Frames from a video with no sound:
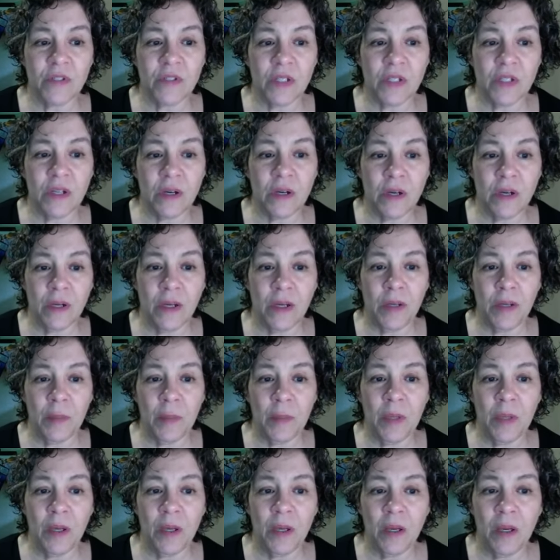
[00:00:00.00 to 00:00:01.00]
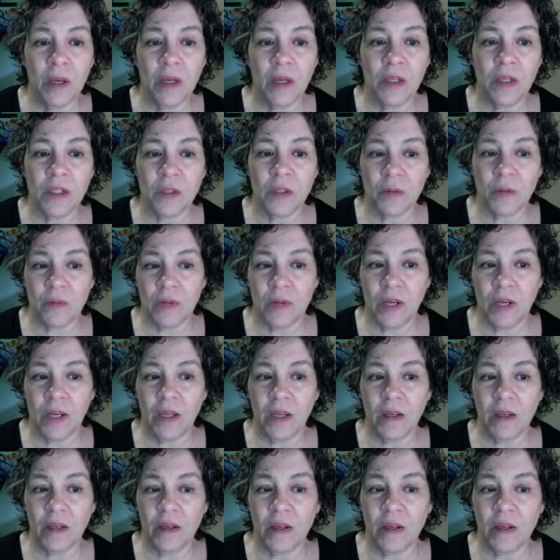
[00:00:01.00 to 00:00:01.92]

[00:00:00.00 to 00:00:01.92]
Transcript: time to write